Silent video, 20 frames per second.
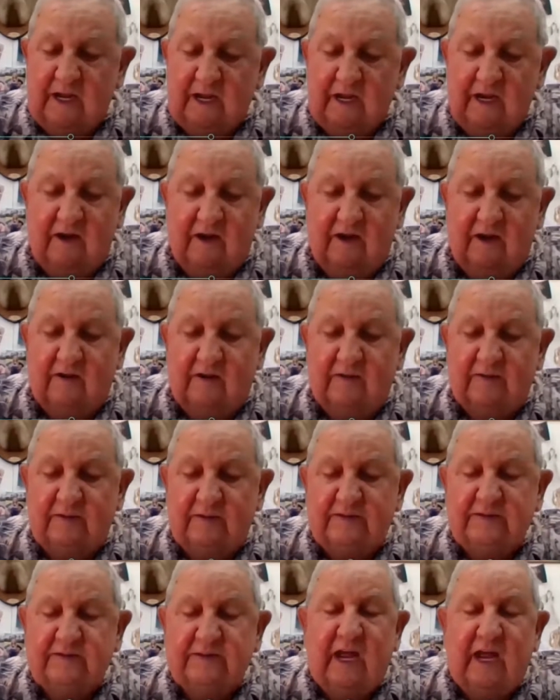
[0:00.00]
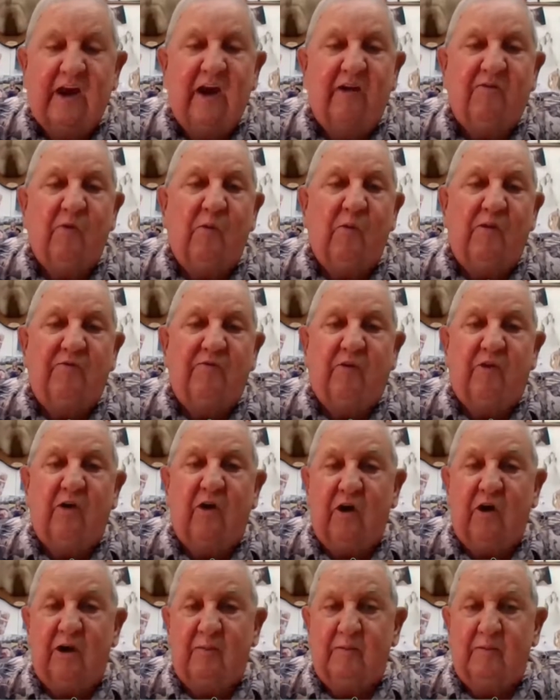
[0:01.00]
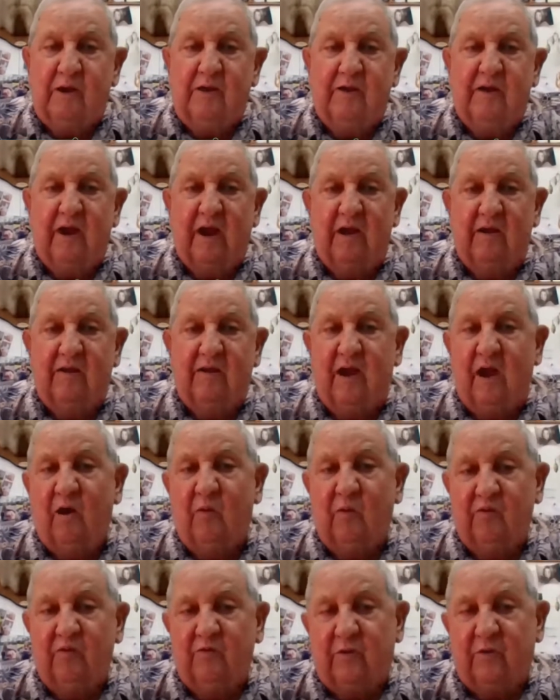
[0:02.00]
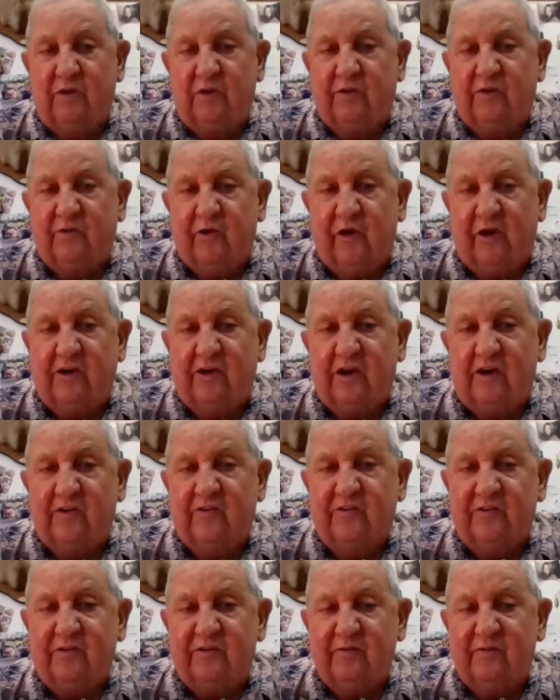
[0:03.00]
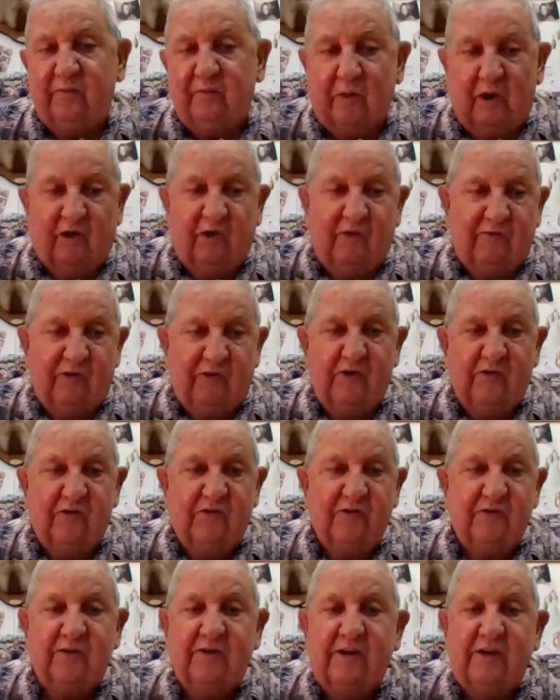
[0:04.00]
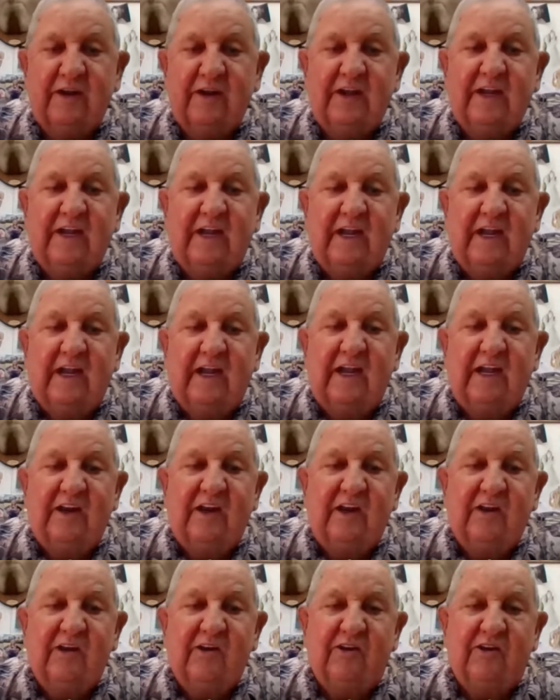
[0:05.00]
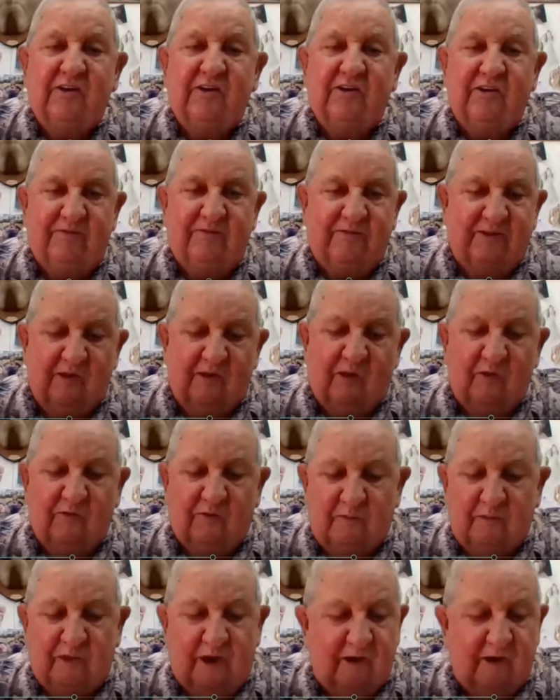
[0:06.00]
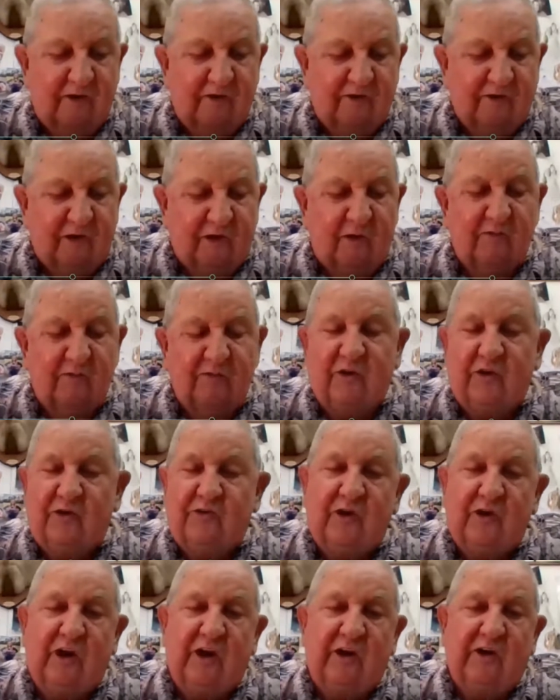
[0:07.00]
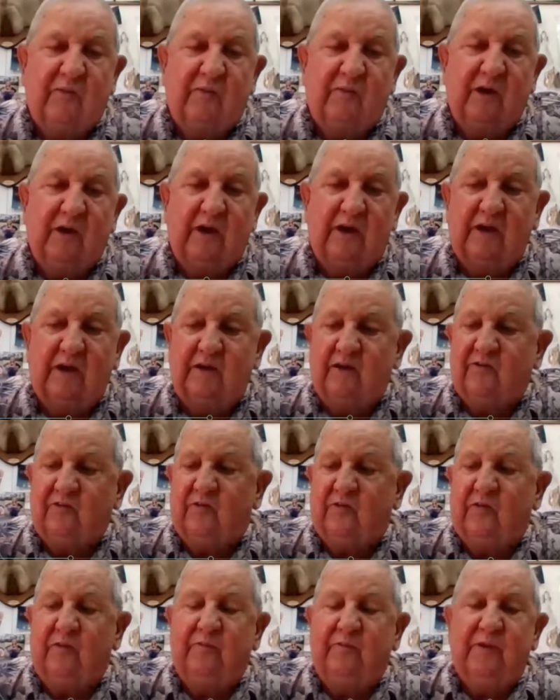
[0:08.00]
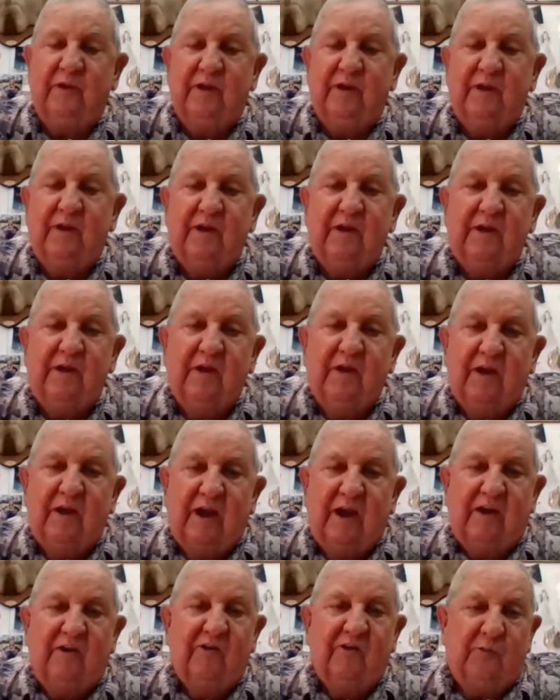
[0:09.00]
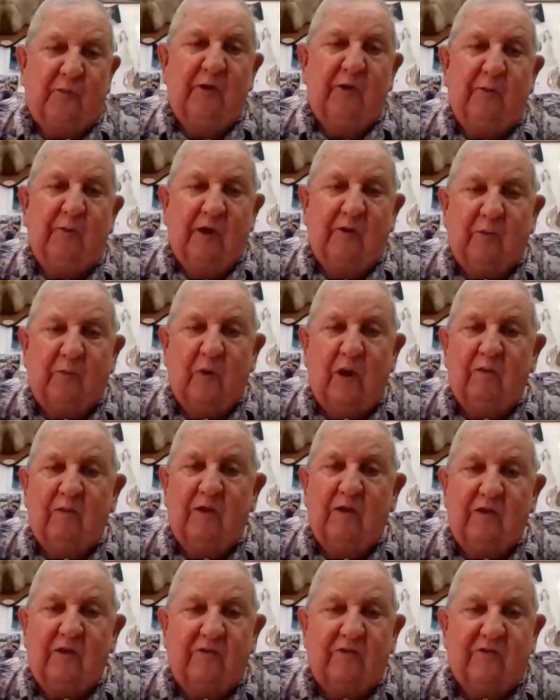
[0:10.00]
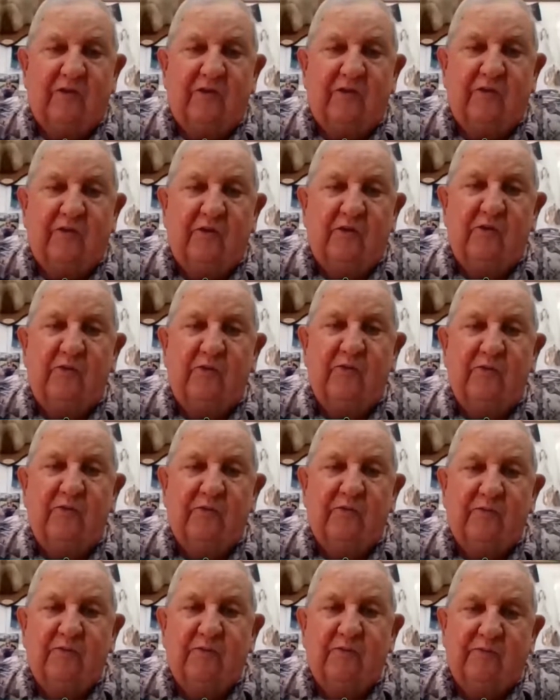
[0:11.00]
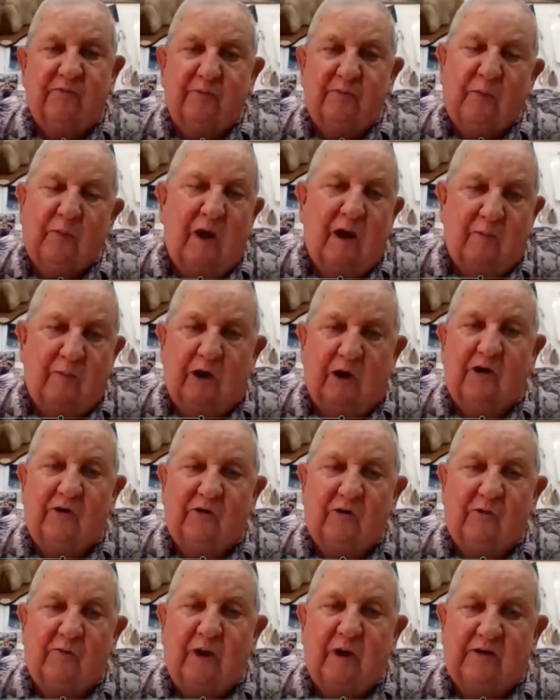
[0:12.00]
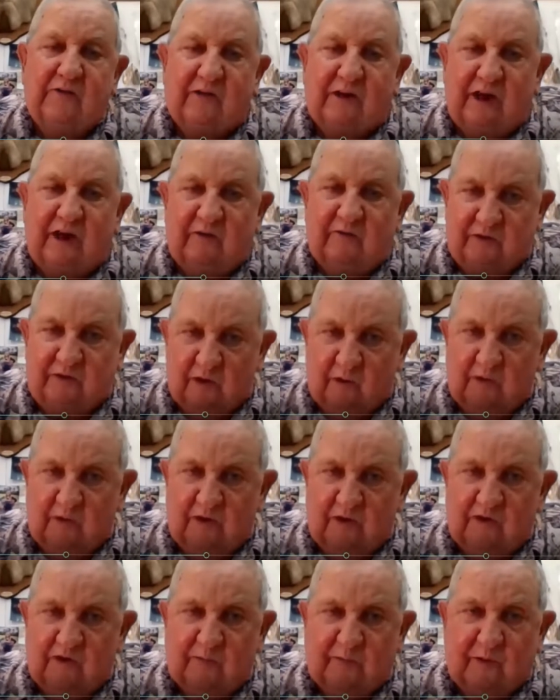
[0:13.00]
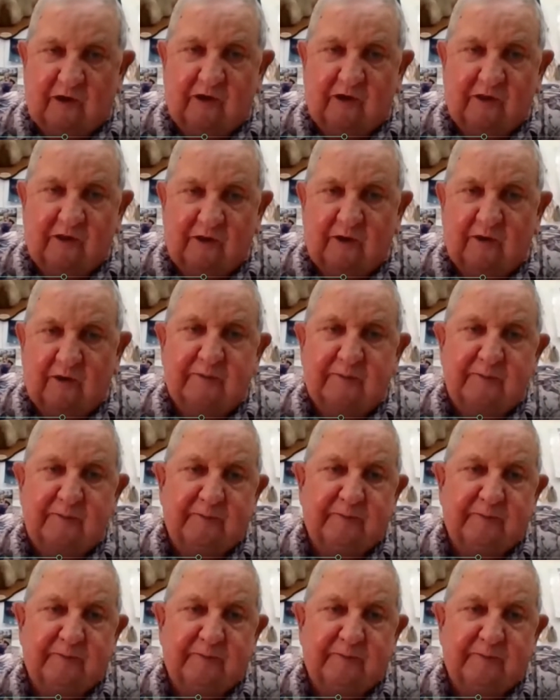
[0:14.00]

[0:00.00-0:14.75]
I never went for a limit. I always went to try to catch bigger fish, and then go from there. So the jig to me and the spinnerbait probably is the primary two baits that I'd throw in the spring of the year.